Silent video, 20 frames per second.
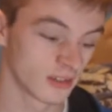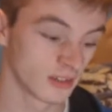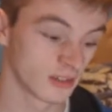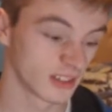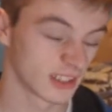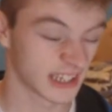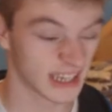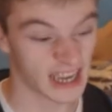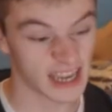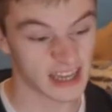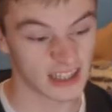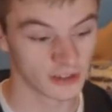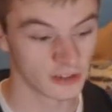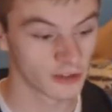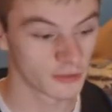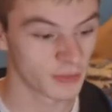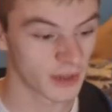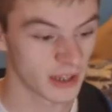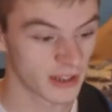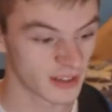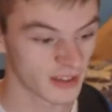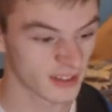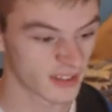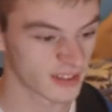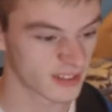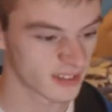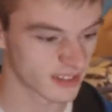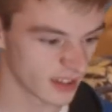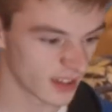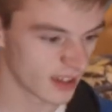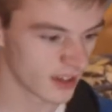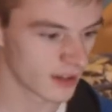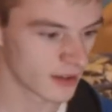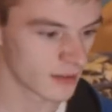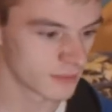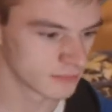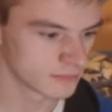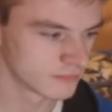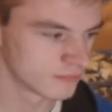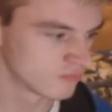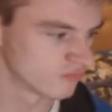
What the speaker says: cat, those basics. Dog,